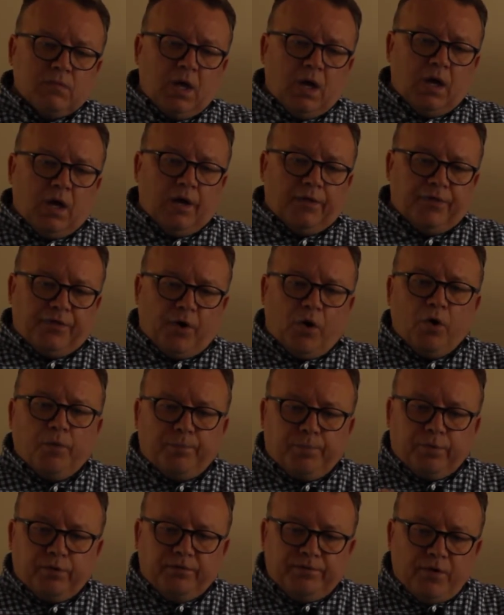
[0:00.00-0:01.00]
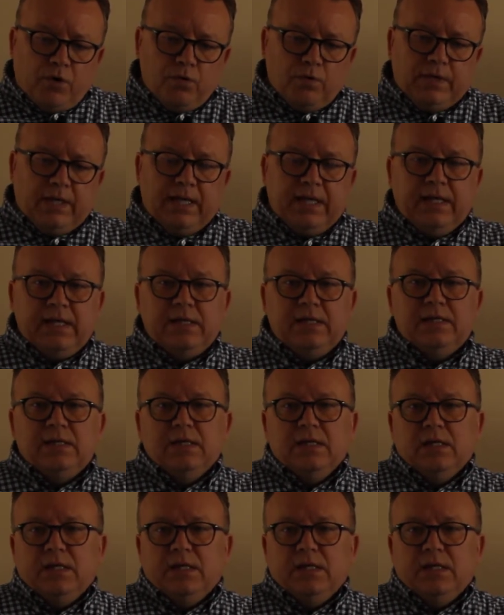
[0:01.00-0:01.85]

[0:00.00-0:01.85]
thought-provoking,